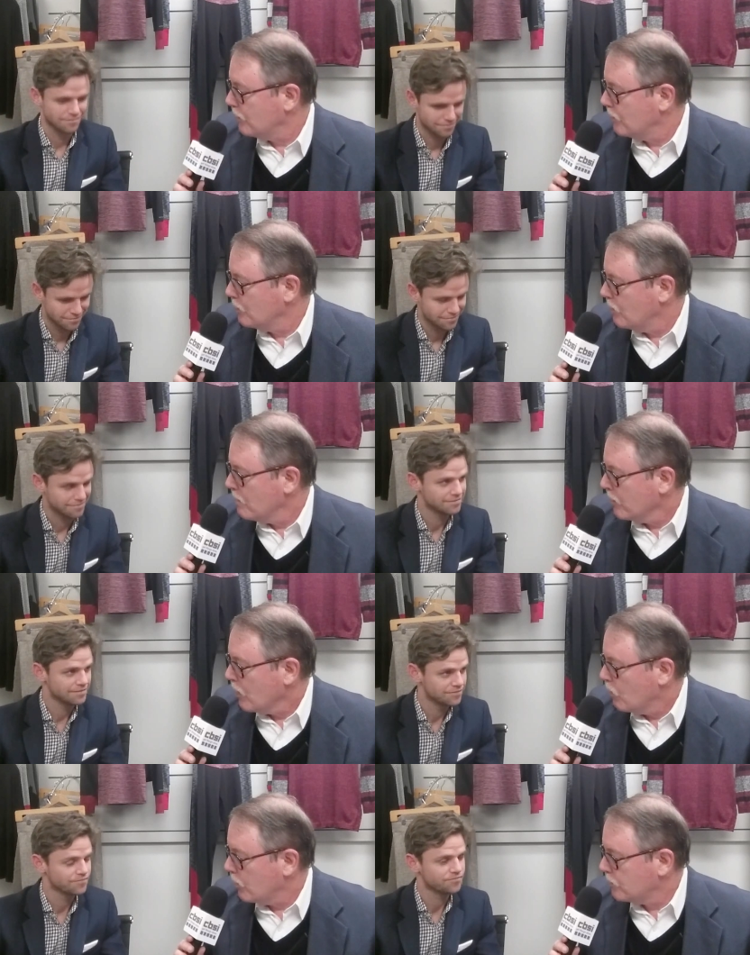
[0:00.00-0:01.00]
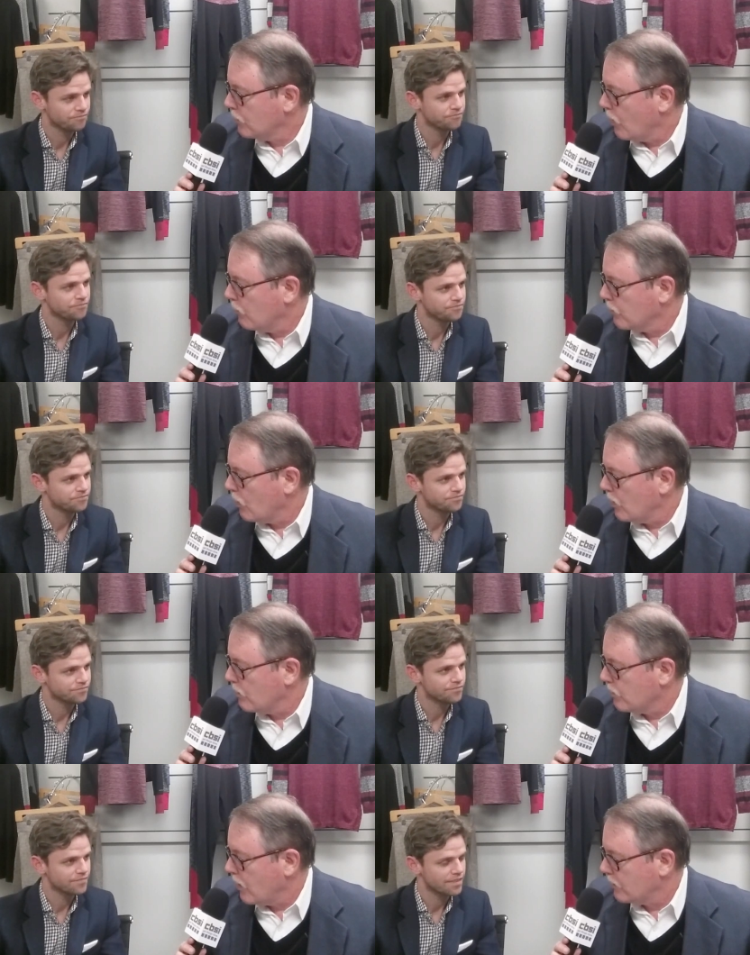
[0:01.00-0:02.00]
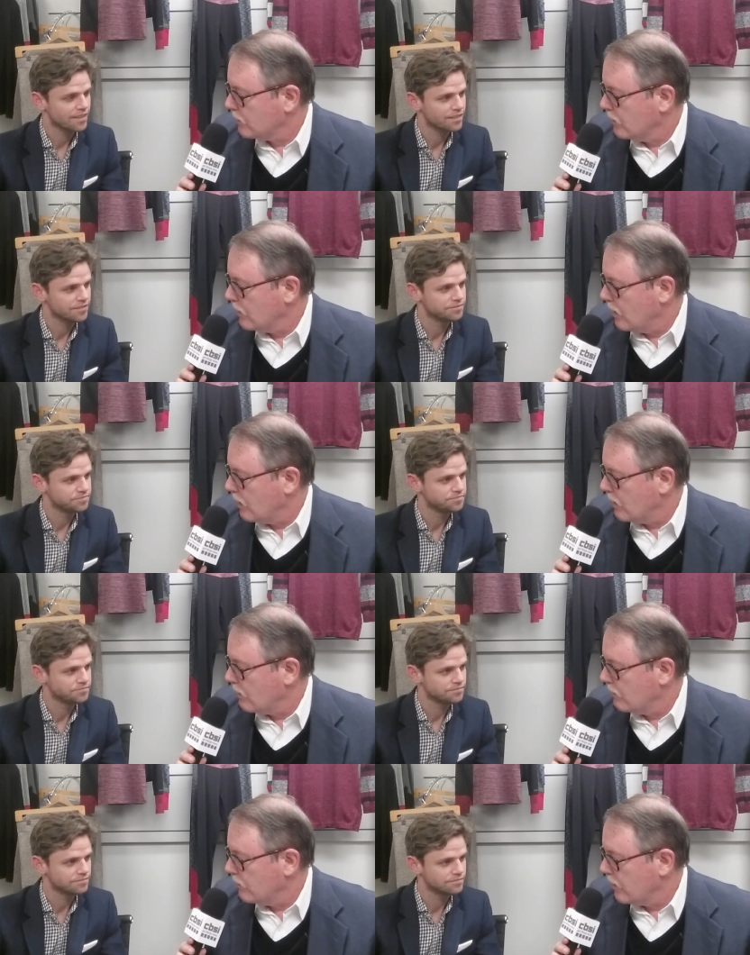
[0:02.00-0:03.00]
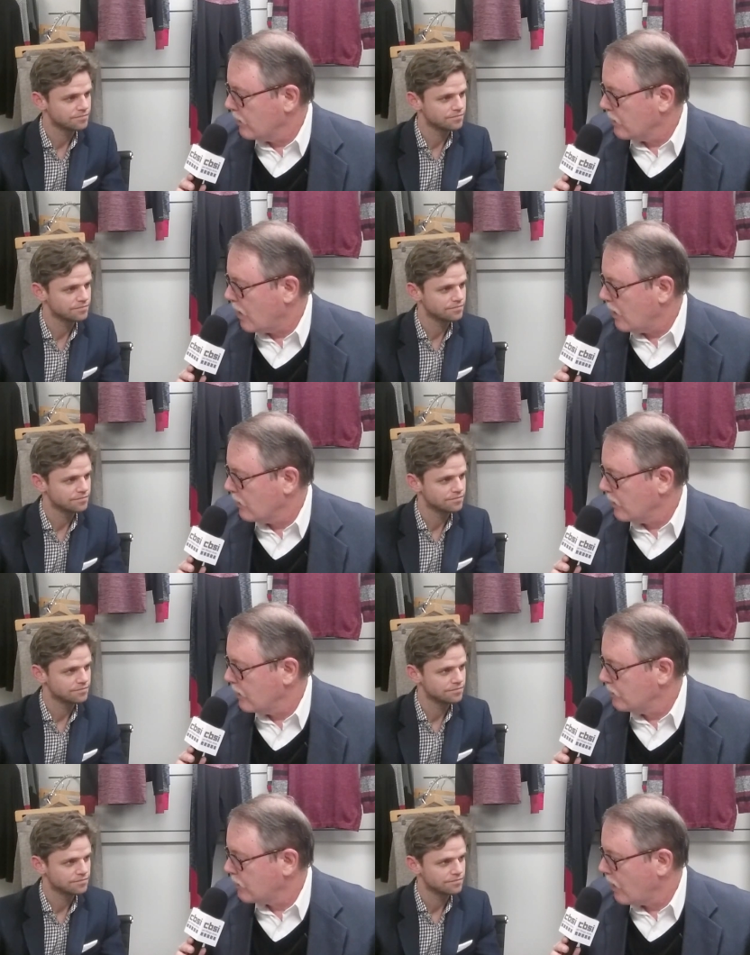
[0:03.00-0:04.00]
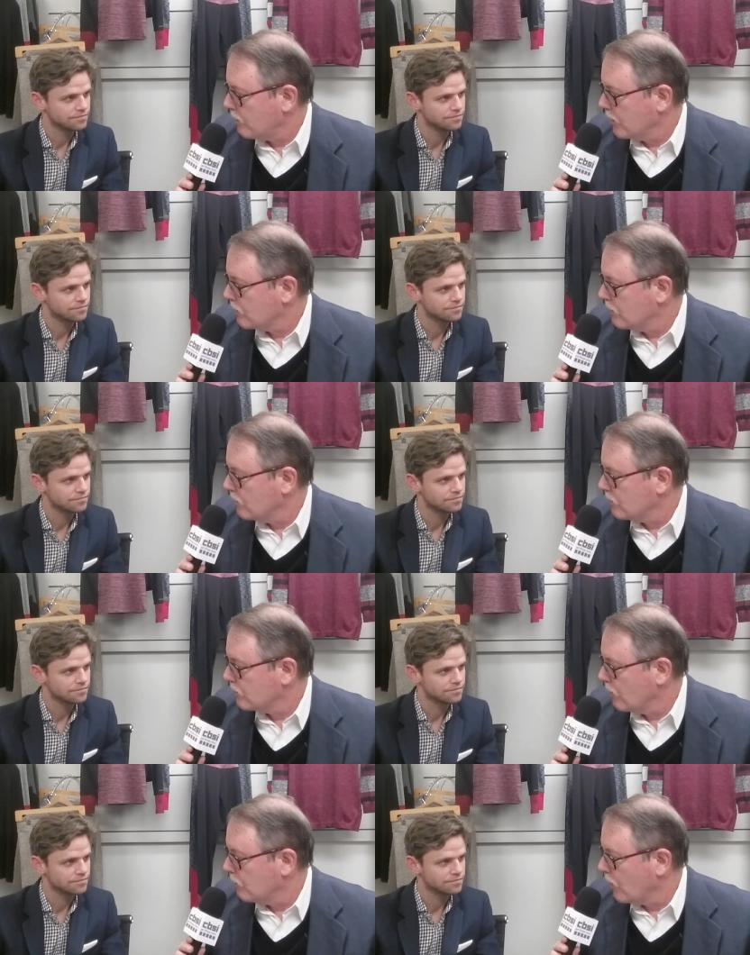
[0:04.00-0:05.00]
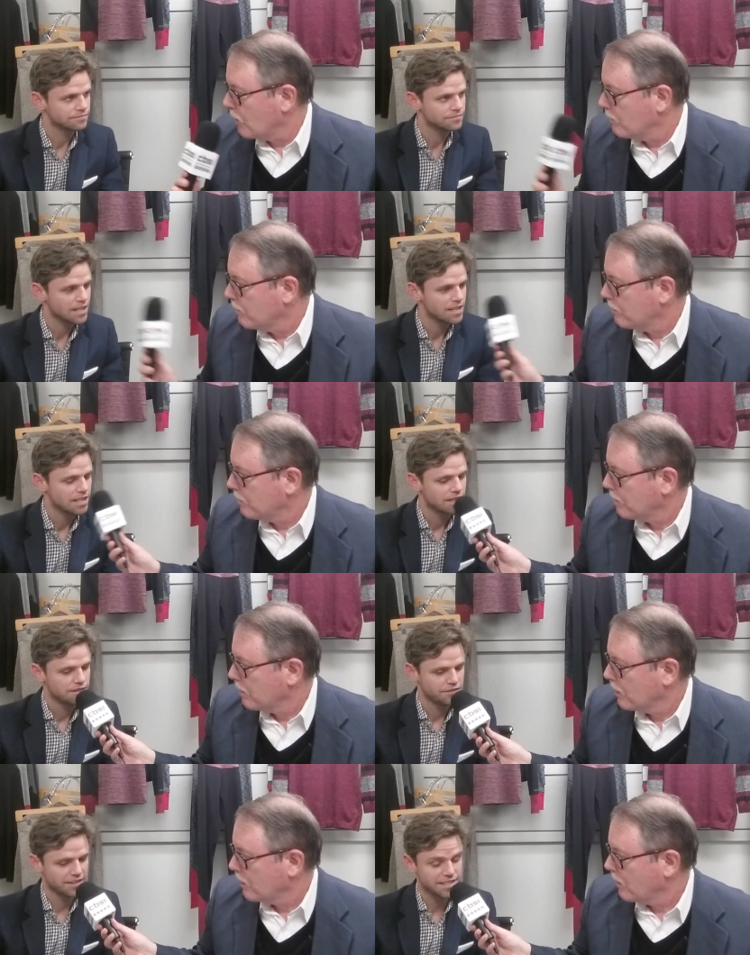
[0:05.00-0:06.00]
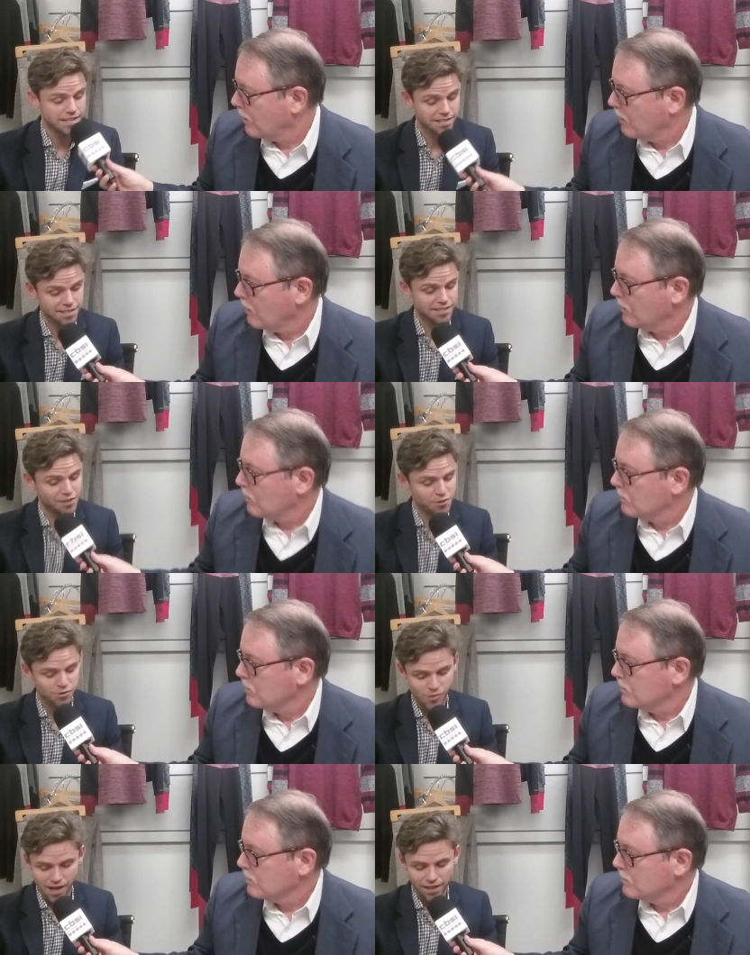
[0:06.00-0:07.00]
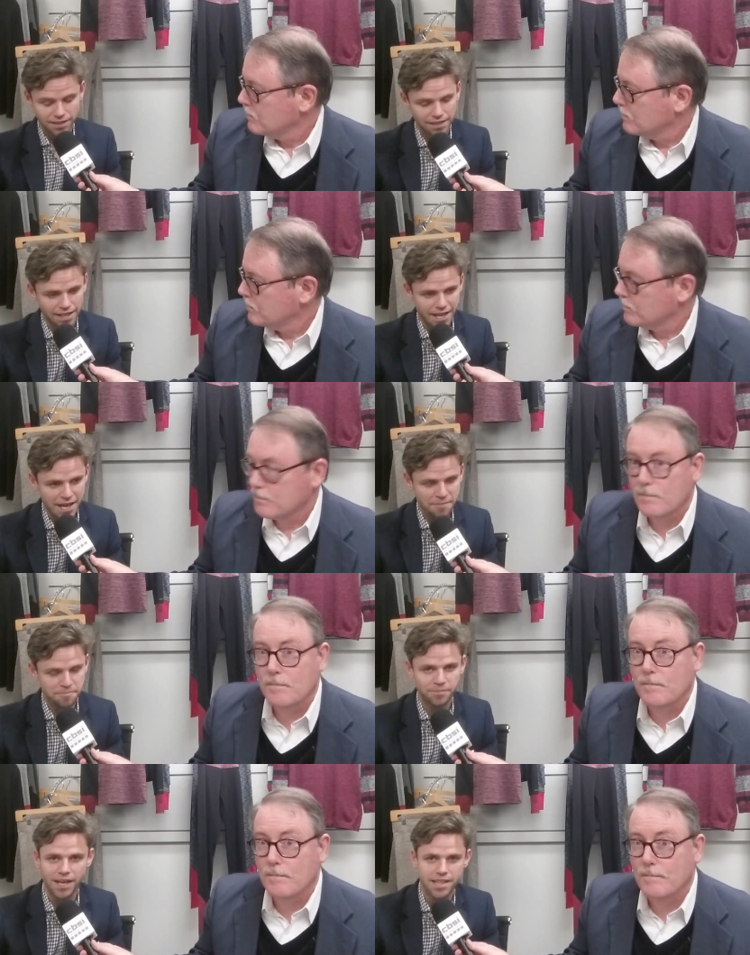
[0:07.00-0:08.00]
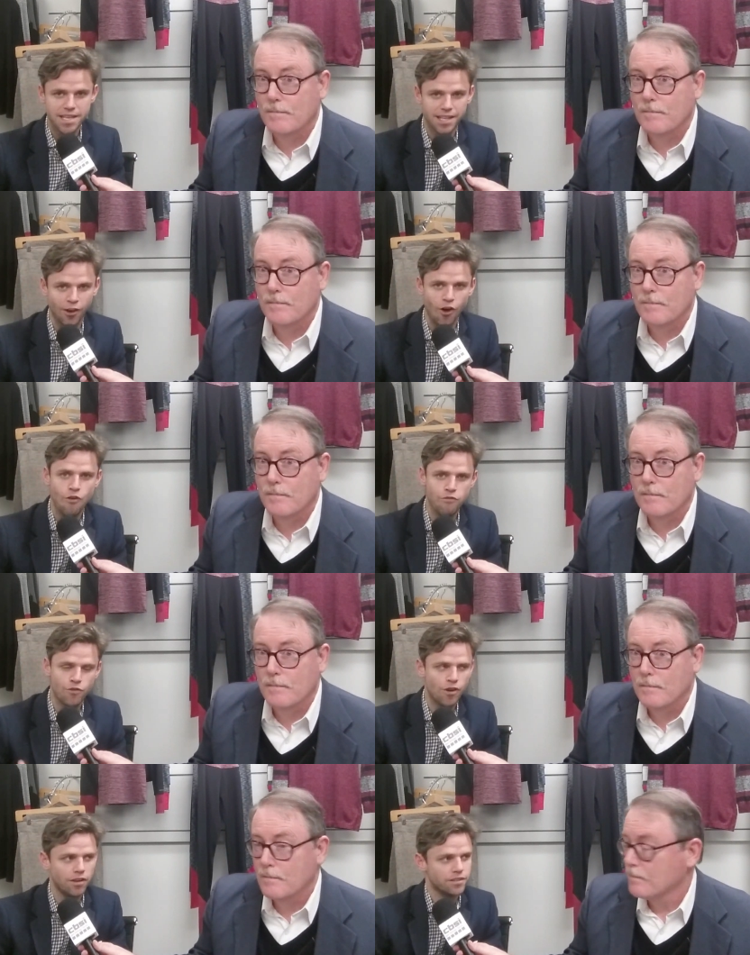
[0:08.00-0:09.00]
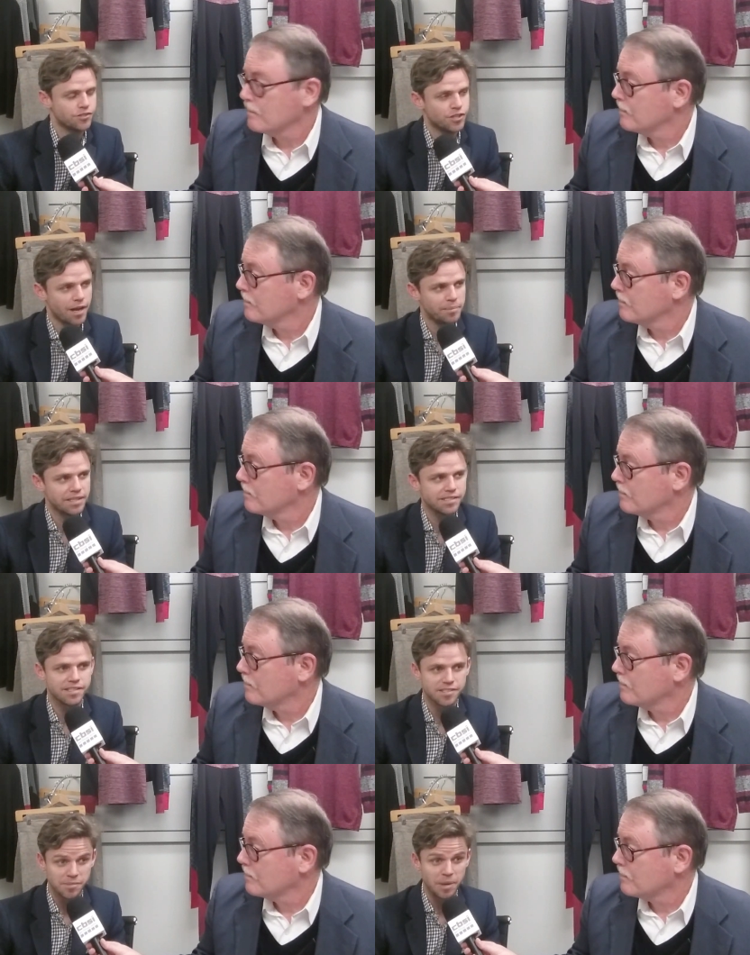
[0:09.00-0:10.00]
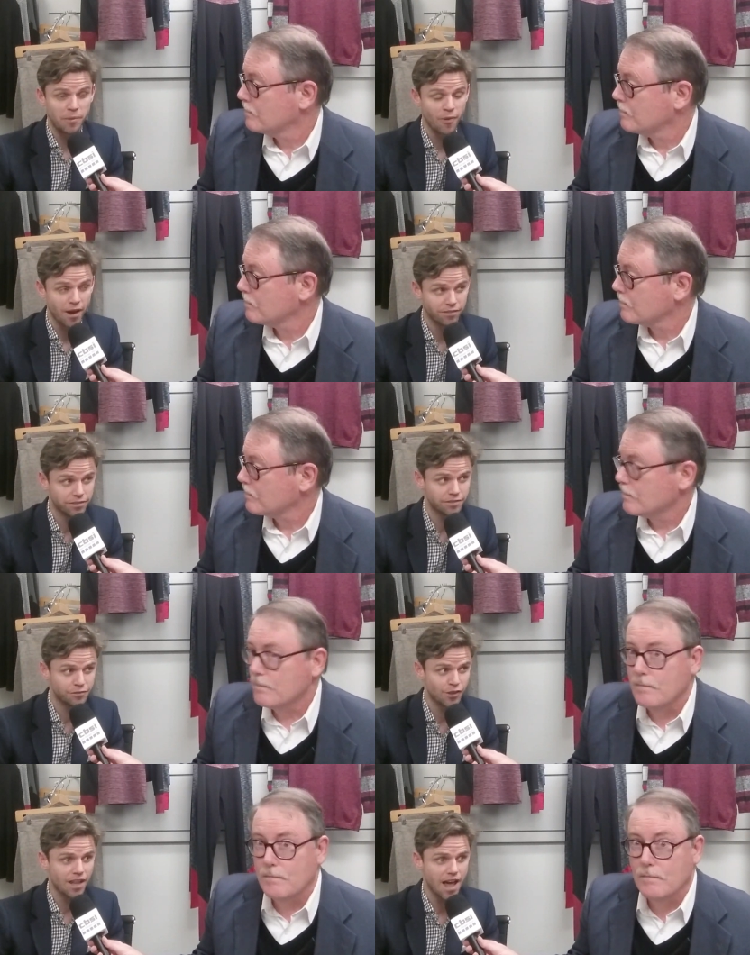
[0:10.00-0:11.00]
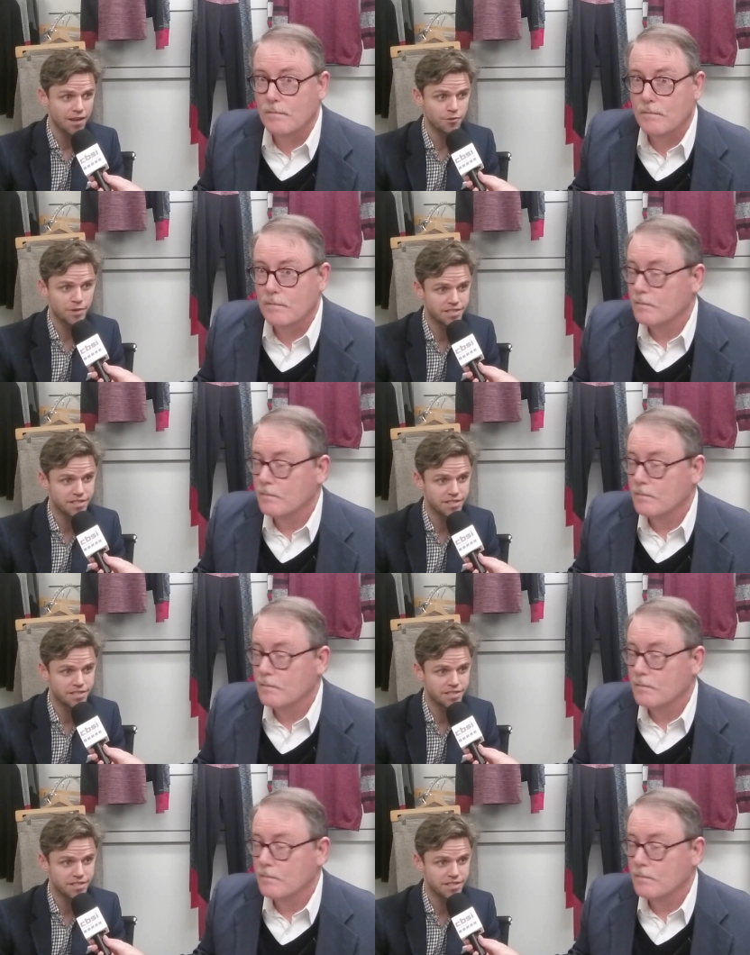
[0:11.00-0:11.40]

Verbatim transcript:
Speaker 1: see you. What's your overall impression of uh, the holiday shopping season so far?
Speaker 2: Fantastic to see you as well. Um, I think overall the shopping season's been rough for a lot of the